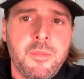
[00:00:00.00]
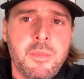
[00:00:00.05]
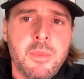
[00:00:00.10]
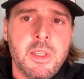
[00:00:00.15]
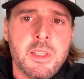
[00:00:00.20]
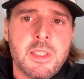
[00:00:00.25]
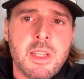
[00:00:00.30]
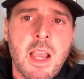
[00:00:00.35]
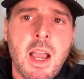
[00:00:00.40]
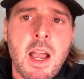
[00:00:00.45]

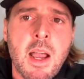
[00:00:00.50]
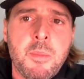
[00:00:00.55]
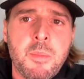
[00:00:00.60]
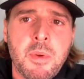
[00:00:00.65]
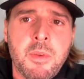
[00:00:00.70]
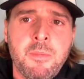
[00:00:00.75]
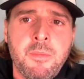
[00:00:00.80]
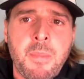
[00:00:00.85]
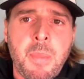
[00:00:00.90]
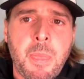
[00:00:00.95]
top
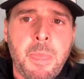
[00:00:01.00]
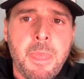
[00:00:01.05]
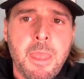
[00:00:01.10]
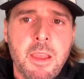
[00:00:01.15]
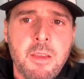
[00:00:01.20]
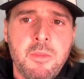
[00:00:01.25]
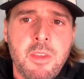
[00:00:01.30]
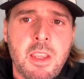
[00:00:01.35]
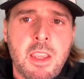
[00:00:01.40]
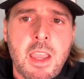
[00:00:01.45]

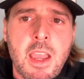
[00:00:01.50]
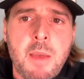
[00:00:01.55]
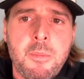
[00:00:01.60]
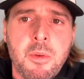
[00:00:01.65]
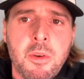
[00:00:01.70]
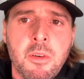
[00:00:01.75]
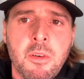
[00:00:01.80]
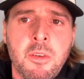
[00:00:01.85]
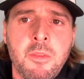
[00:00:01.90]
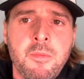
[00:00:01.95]
of the
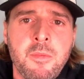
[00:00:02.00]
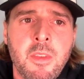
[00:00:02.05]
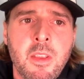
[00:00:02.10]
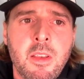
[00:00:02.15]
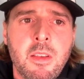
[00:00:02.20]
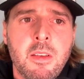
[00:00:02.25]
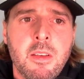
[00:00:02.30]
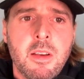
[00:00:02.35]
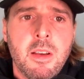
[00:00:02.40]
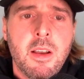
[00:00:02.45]
Capitol.
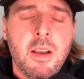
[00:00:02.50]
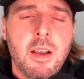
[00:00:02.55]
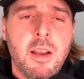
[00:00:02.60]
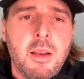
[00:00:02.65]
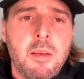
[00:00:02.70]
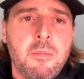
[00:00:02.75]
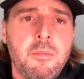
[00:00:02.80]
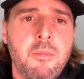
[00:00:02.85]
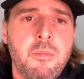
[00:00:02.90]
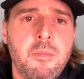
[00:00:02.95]

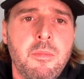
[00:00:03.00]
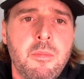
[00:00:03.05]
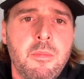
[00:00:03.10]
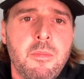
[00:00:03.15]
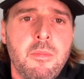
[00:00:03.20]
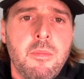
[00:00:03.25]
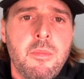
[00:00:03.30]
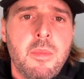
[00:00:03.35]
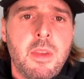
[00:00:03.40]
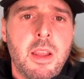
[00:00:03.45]
And
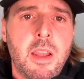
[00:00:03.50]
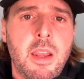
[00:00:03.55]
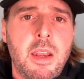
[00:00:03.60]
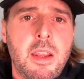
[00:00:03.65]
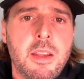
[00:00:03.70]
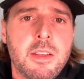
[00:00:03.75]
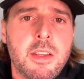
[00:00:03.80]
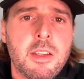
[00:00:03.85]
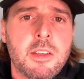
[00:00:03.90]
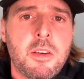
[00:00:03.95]

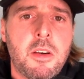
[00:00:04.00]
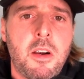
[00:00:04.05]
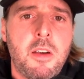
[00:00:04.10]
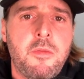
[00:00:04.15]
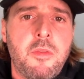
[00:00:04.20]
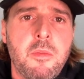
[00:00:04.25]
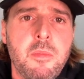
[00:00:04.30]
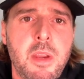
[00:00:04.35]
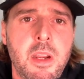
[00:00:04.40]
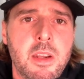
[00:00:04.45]
it's hard
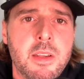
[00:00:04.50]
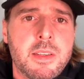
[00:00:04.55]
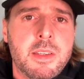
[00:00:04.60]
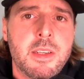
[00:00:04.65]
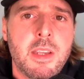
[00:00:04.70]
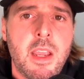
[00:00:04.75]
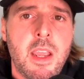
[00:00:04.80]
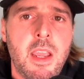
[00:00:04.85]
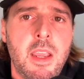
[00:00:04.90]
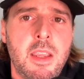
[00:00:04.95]
for me to
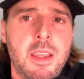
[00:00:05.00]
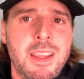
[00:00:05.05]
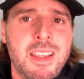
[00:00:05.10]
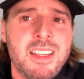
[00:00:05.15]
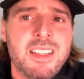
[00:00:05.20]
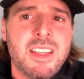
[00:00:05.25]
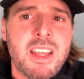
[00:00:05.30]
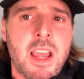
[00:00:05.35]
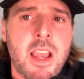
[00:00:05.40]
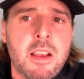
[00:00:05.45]
say
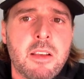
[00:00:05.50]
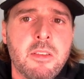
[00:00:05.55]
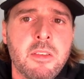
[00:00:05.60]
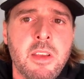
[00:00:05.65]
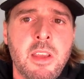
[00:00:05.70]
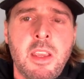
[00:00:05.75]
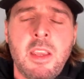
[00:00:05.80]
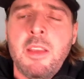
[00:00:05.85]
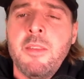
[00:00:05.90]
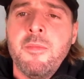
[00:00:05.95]

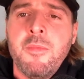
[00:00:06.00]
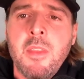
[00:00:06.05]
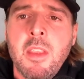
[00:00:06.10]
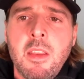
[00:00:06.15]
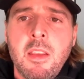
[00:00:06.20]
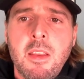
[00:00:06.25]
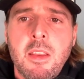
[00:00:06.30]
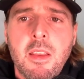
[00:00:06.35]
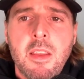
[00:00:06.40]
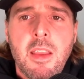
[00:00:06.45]
exactly
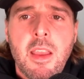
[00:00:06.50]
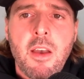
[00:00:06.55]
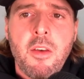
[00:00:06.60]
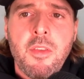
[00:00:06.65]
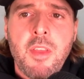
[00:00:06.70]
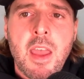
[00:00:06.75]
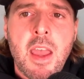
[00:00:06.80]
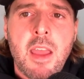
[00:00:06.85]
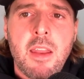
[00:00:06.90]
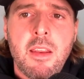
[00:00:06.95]
how
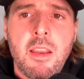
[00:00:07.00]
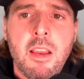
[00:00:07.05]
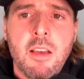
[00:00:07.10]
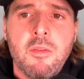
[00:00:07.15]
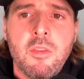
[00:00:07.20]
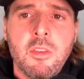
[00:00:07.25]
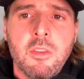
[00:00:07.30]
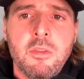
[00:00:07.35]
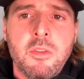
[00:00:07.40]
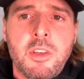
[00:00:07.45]
that
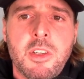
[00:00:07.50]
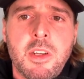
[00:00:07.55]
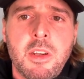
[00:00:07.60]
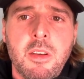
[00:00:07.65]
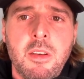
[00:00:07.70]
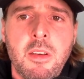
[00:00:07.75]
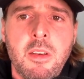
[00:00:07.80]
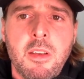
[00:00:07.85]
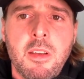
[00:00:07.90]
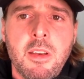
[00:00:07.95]

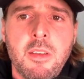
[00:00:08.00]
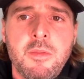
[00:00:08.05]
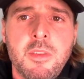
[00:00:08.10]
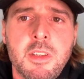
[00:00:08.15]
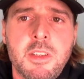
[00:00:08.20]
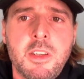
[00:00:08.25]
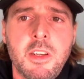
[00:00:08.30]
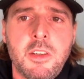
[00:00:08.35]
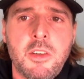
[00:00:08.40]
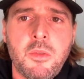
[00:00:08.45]
evolution of the
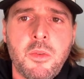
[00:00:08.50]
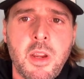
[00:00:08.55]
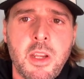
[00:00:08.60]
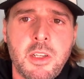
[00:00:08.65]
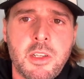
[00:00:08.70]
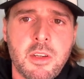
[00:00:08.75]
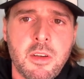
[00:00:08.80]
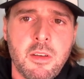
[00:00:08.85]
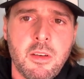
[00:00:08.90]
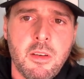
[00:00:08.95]

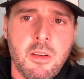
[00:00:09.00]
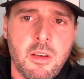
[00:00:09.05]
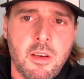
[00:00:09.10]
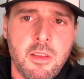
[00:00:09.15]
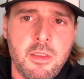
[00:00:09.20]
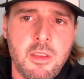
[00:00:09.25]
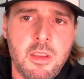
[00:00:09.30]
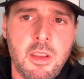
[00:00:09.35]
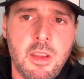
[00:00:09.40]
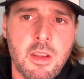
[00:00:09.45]
situation
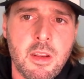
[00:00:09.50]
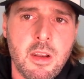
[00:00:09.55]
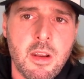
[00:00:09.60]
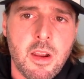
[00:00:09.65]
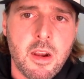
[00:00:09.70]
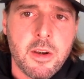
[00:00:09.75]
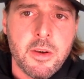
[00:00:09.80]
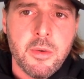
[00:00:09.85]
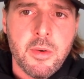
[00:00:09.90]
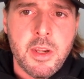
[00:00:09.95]
on the
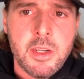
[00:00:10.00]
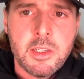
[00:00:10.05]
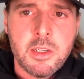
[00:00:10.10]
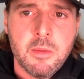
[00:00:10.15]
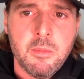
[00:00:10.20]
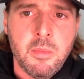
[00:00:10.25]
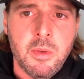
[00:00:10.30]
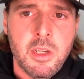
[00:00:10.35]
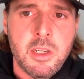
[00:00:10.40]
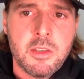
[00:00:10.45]

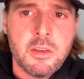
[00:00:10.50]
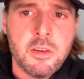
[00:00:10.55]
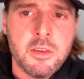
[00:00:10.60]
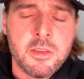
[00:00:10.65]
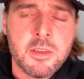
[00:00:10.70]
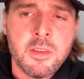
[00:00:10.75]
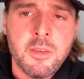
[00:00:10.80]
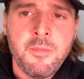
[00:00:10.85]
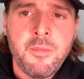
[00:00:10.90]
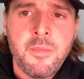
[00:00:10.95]
inauguration
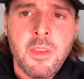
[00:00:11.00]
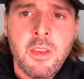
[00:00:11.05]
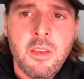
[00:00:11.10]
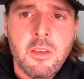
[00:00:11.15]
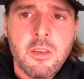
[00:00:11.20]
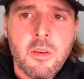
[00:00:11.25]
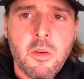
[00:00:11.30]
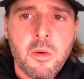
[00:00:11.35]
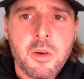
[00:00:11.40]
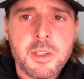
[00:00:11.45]
bleachers
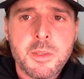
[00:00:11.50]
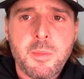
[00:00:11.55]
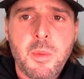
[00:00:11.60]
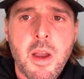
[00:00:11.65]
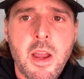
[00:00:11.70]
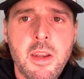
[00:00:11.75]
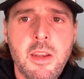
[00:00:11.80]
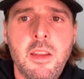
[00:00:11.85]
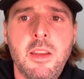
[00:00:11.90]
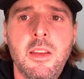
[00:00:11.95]

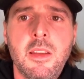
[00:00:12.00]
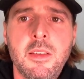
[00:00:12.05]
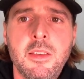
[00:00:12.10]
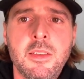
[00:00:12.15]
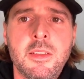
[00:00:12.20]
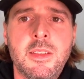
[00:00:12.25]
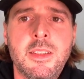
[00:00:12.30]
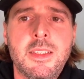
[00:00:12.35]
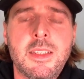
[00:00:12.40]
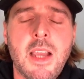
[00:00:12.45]
corresponded
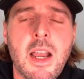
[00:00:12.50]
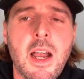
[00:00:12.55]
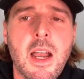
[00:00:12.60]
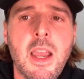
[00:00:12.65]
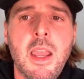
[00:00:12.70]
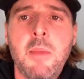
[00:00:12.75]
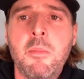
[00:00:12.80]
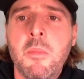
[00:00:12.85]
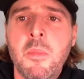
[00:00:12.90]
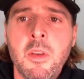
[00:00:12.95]
in
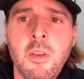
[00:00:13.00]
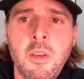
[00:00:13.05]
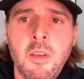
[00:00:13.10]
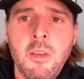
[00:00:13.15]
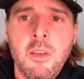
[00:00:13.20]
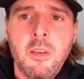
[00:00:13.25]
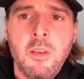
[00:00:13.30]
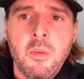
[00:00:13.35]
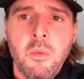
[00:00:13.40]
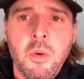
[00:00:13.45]
time
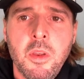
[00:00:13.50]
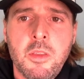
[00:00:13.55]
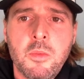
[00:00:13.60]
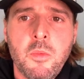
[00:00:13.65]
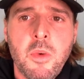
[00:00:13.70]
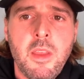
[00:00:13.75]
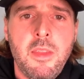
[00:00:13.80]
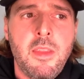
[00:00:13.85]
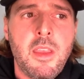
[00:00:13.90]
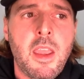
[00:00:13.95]
with
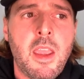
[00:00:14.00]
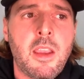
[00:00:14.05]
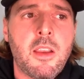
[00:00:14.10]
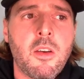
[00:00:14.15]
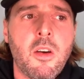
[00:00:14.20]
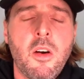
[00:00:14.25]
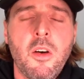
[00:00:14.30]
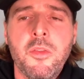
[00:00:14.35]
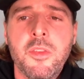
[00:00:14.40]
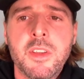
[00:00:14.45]
when they
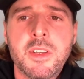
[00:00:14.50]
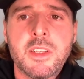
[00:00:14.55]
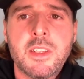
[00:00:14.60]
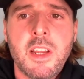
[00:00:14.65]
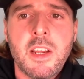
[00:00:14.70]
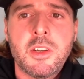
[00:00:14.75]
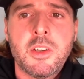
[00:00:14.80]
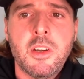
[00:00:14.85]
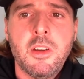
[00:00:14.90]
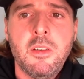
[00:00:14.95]
called the
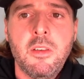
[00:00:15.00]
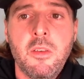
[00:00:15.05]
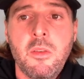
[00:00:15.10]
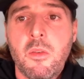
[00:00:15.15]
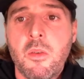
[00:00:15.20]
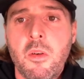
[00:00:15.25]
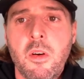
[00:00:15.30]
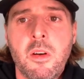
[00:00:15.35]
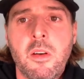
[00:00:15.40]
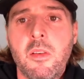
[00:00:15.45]
session,
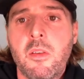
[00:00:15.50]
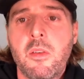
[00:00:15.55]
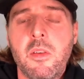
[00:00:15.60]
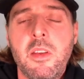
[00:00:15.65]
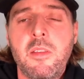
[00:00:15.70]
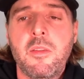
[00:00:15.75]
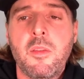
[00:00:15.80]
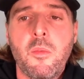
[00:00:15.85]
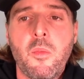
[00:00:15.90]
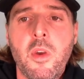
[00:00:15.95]
or
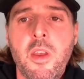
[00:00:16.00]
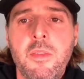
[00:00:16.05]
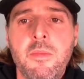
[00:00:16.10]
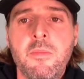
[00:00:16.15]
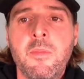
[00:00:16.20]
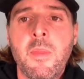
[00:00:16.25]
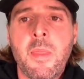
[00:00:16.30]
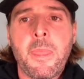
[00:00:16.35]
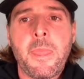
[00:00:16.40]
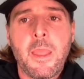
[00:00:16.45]
even
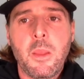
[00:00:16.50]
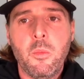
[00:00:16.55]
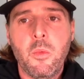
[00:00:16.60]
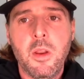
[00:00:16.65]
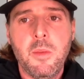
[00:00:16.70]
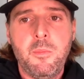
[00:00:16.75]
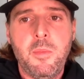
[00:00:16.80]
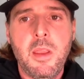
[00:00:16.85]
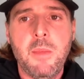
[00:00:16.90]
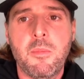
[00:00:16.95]

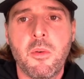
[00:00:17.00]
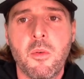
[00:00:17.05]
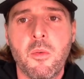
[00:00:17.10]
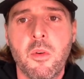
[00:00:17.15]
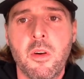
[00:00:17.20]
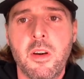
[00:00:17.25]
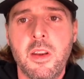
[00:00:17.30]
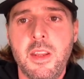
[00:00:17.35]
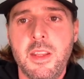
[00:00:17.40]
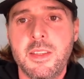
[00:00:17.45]
when people
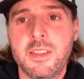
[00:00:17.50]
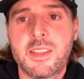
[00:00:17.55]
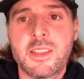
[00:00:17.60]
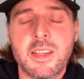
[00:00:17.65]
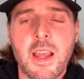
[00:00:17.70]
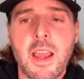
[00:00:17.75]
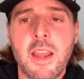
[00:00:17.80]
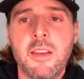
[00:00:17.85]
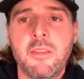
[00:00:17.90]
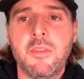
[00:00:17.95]
were
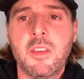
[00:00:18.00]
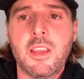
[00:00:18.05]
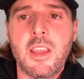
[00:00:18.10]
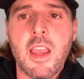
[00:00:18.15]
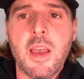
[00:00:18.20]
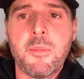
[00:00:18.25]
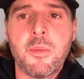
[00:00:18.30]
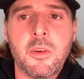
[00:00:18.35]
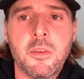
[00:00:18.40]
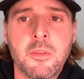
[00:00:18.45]
inside of the
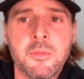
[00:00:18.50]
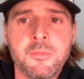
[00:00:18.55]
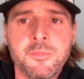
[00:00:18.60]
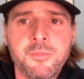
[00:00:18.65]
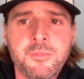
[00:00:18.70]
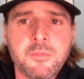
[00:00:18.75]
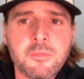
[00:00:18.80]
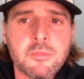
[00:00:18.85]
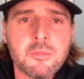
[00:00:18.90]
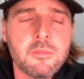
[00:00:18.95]
Capitol.
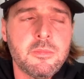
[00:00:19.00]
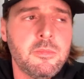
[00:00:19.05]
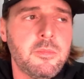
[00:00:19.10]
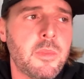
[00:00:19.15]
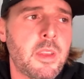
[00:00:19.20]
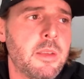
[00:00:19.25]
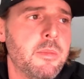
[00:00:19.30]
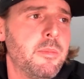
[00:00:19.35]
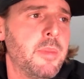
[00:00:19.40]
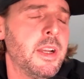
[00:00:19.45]

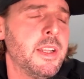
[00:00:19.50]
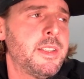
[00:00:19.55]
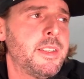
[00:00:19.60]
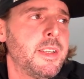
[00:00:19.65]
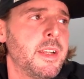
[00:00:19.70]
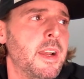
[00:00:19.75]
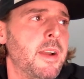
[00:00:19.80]
But